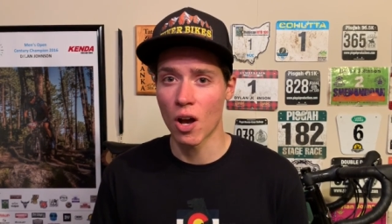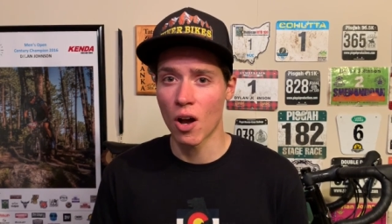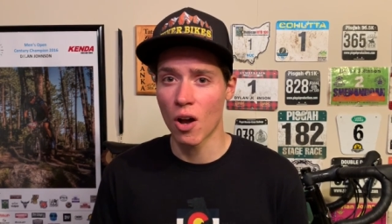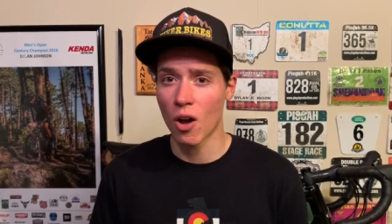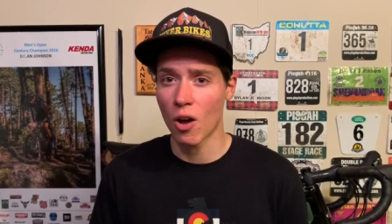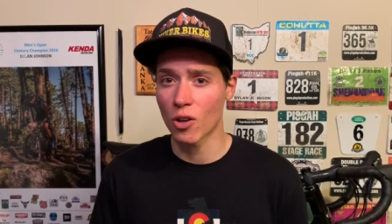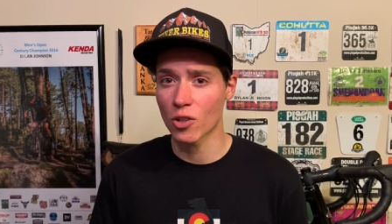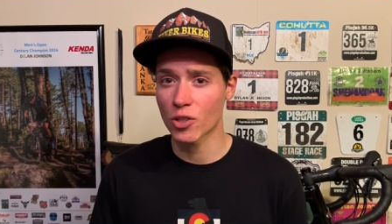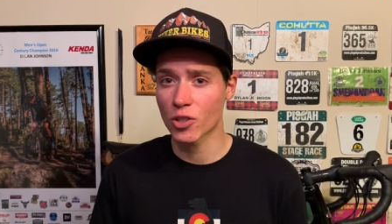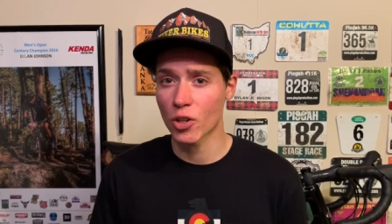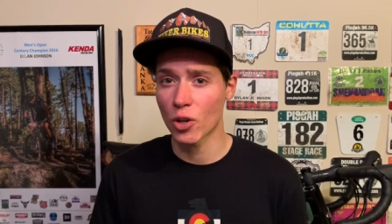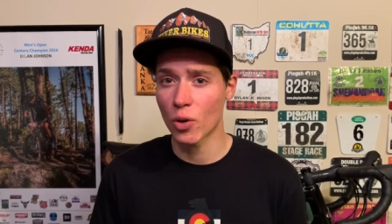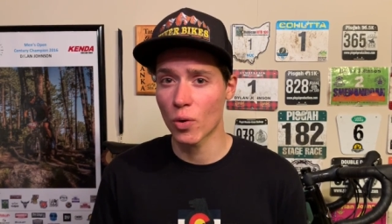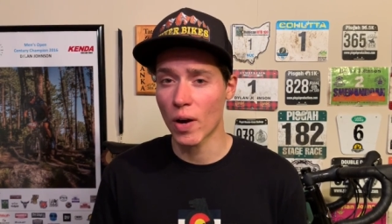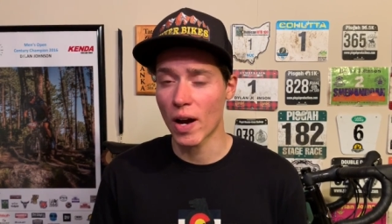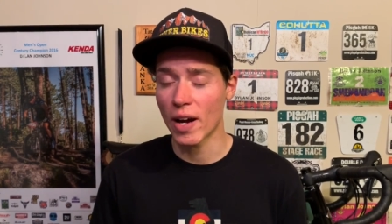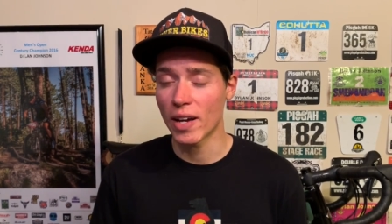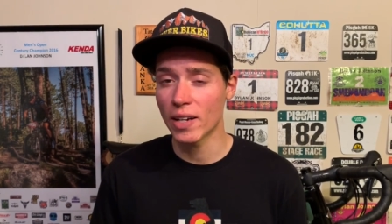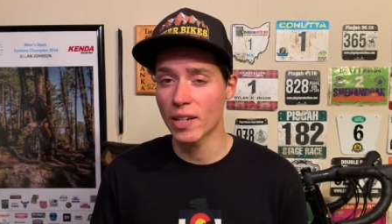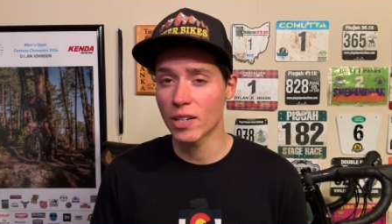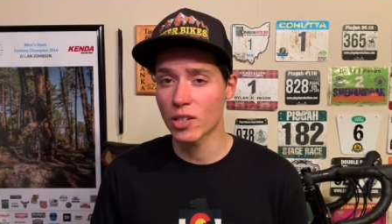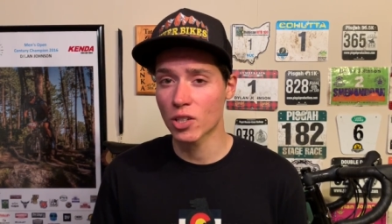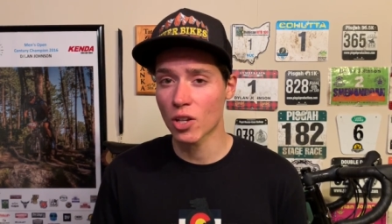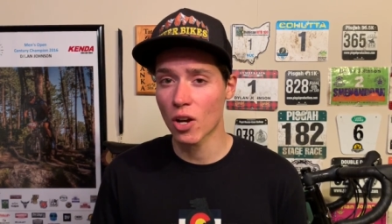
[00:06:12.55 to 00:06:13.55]
Also, I
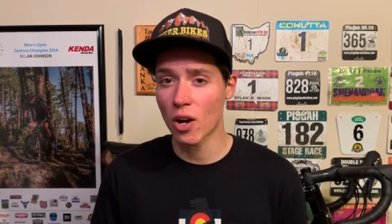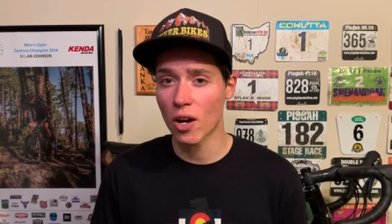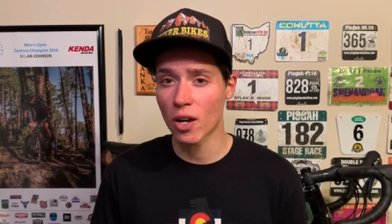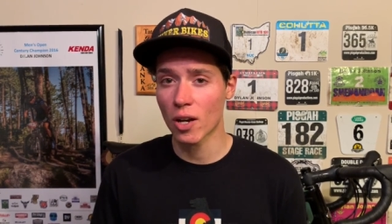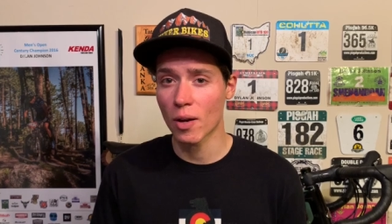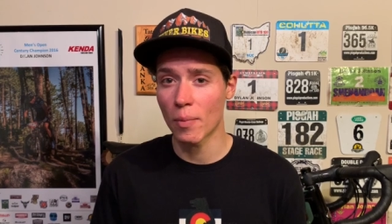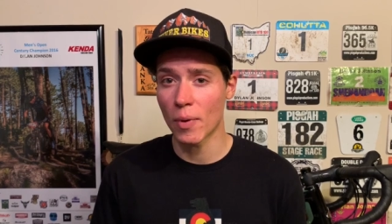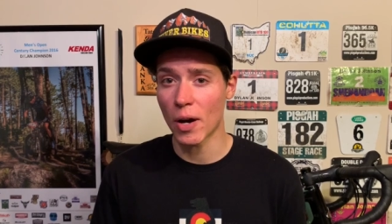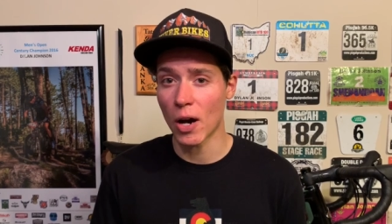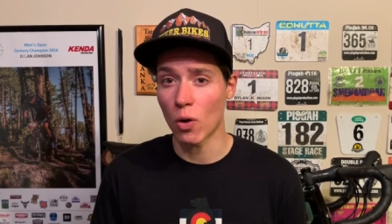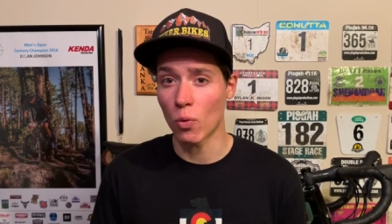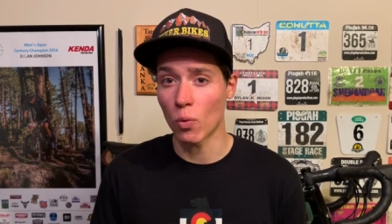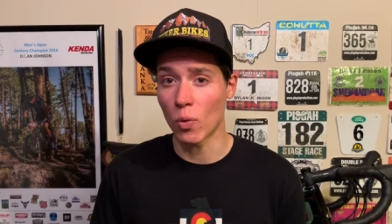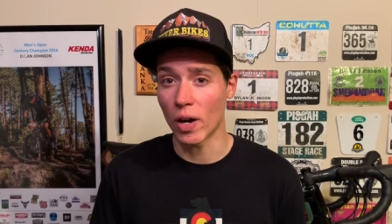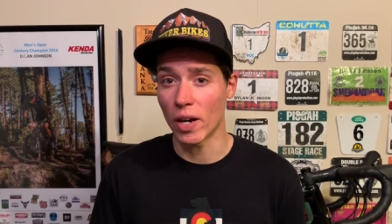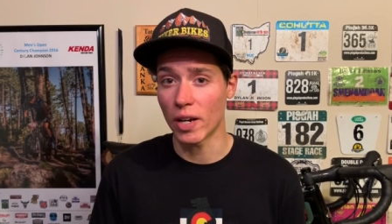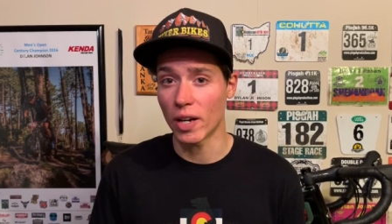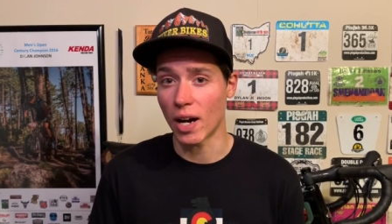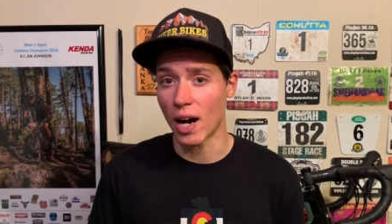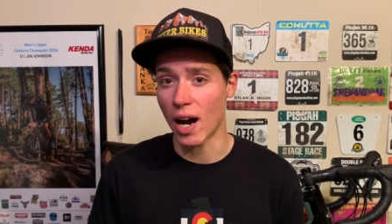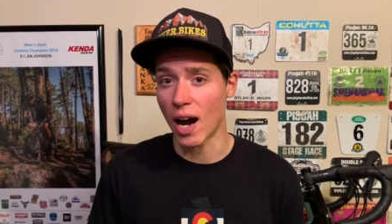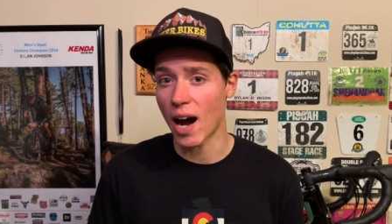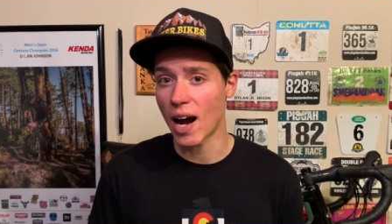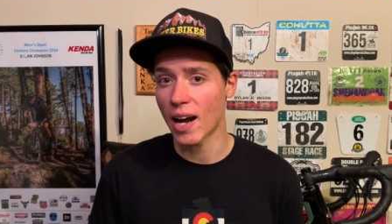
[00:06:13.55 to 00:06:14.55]
didn't talk about what
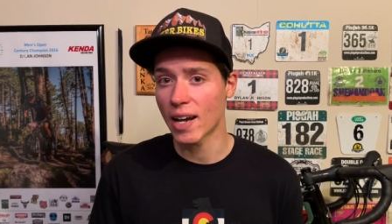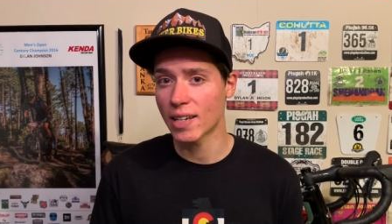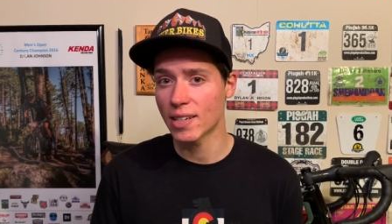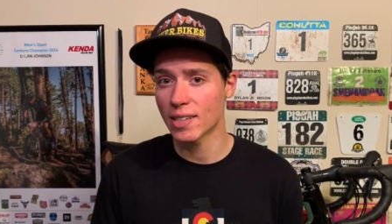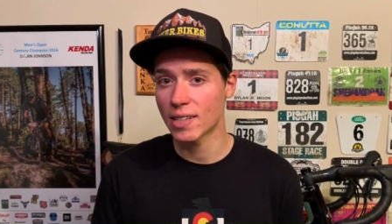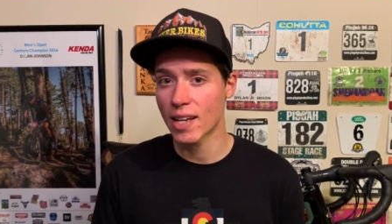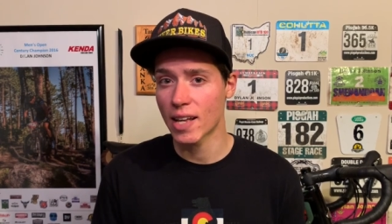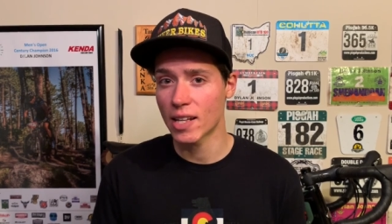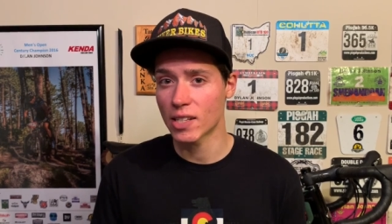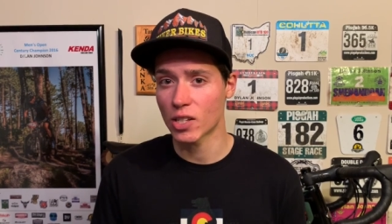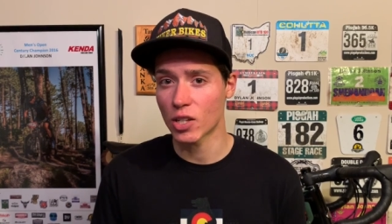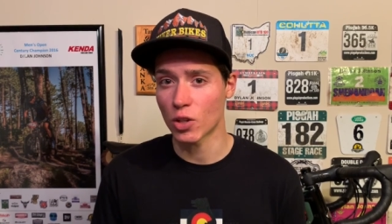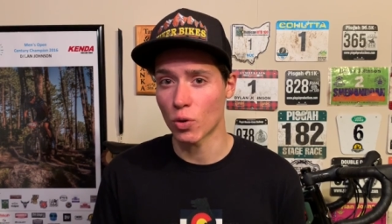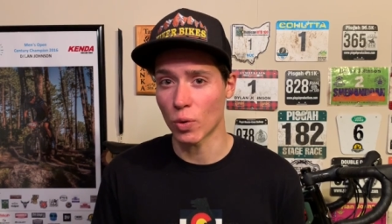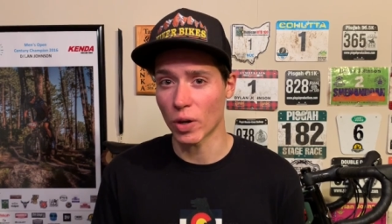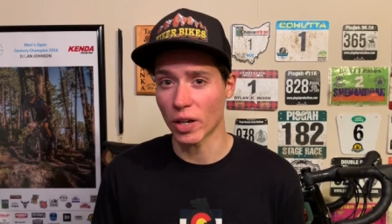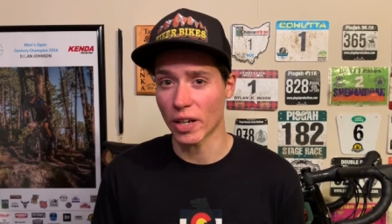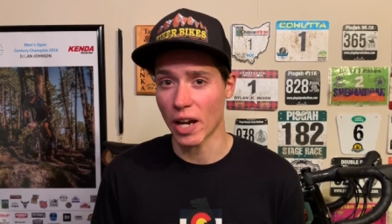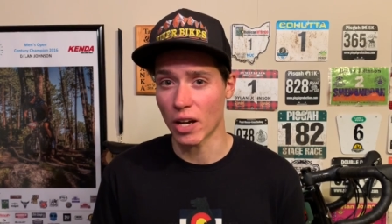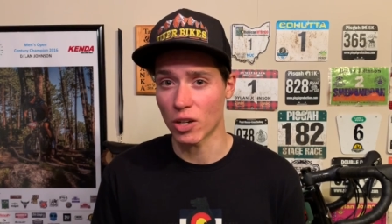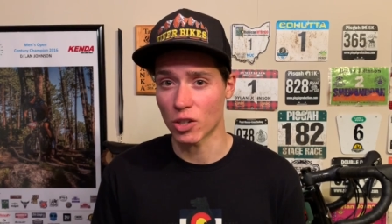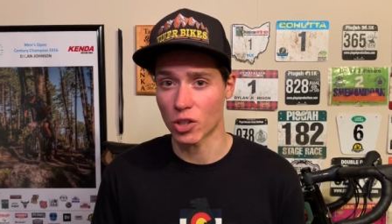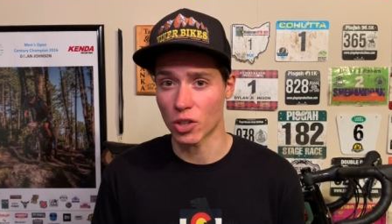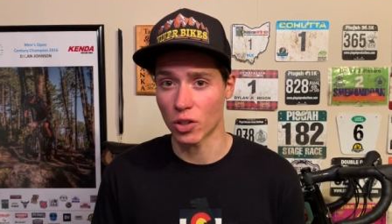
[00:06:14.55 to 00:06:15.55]
a high intensity
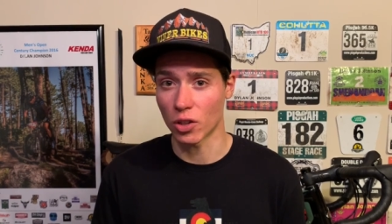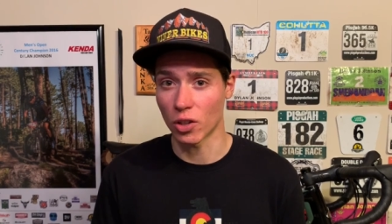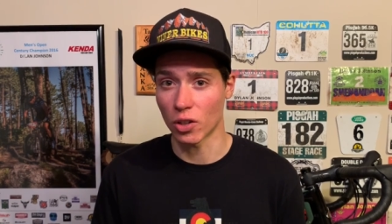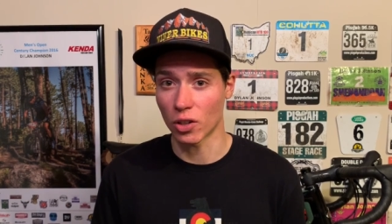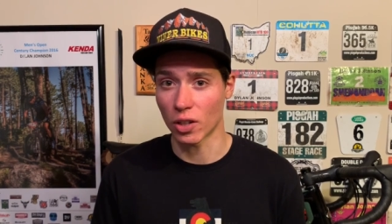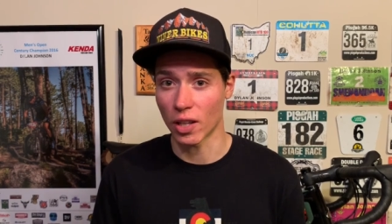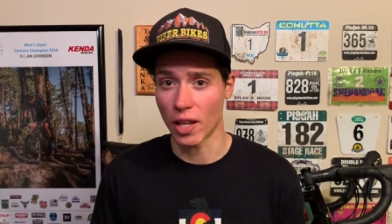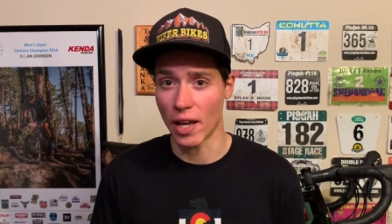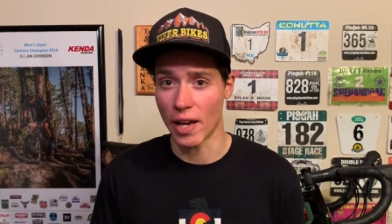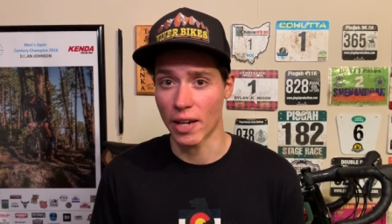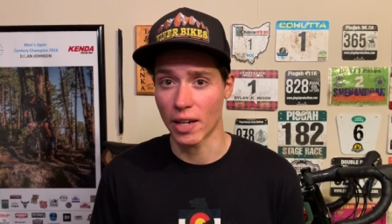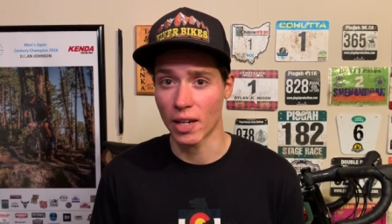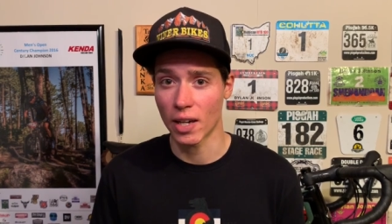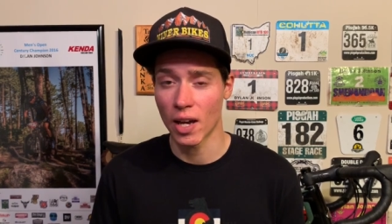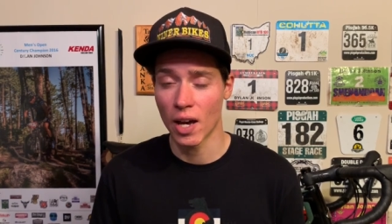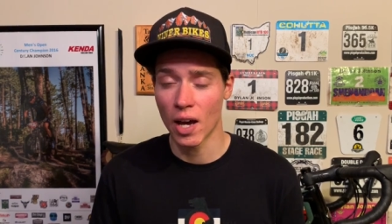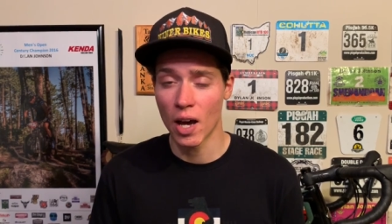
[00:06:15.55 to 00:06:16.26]
workout should look like,